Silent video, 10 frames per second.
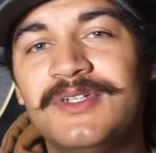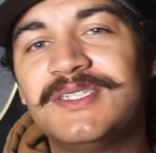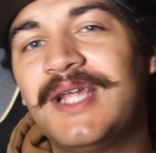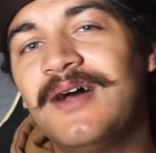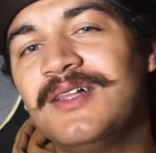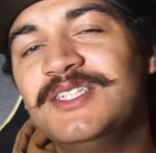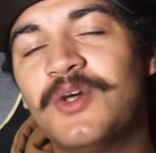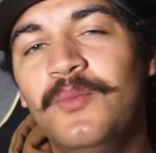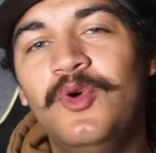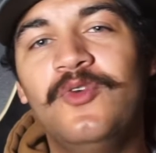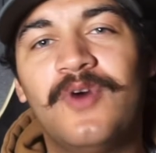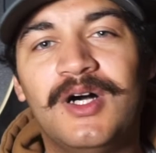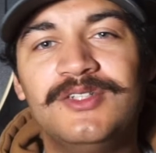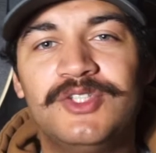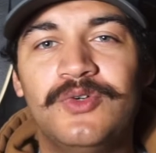now let's move
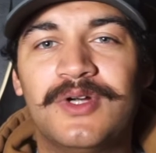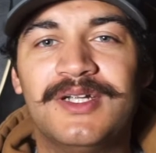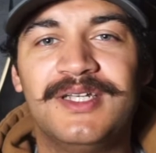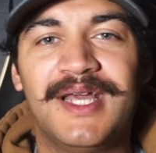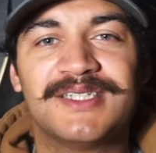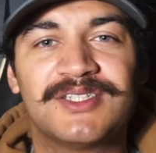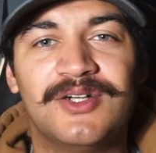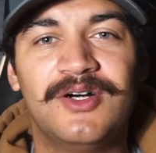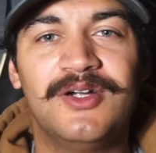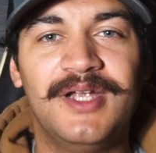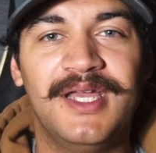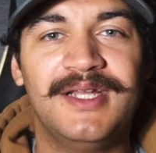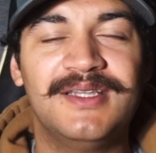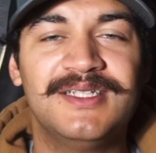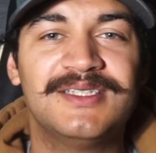on to our next car,
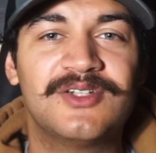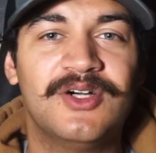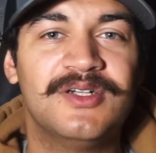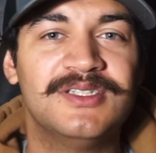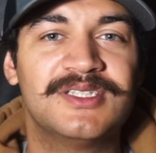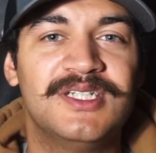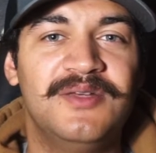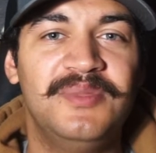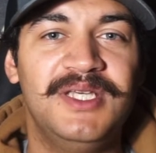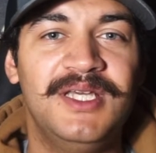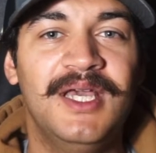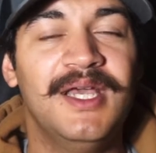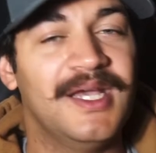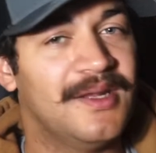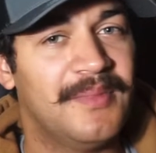and this car is going to be
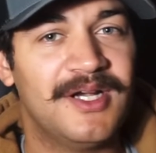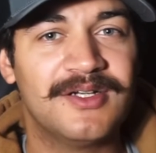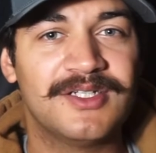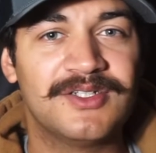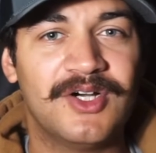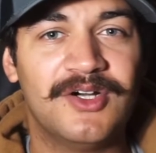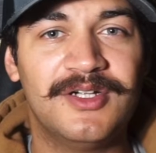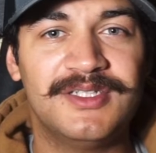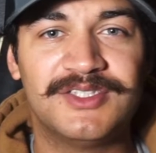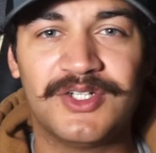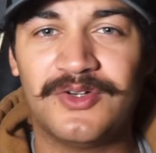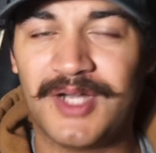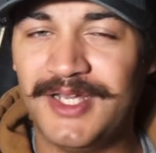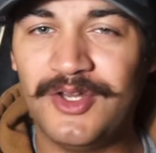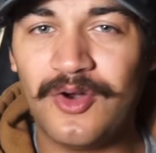an American car, and so
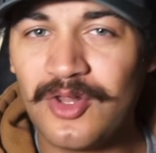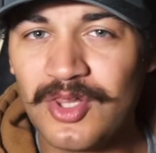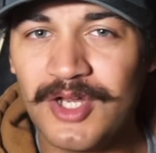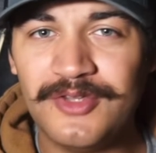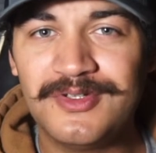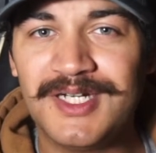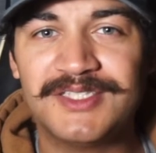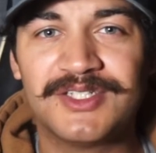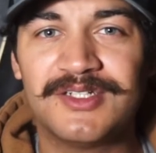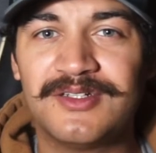I know a lot of you guys are going to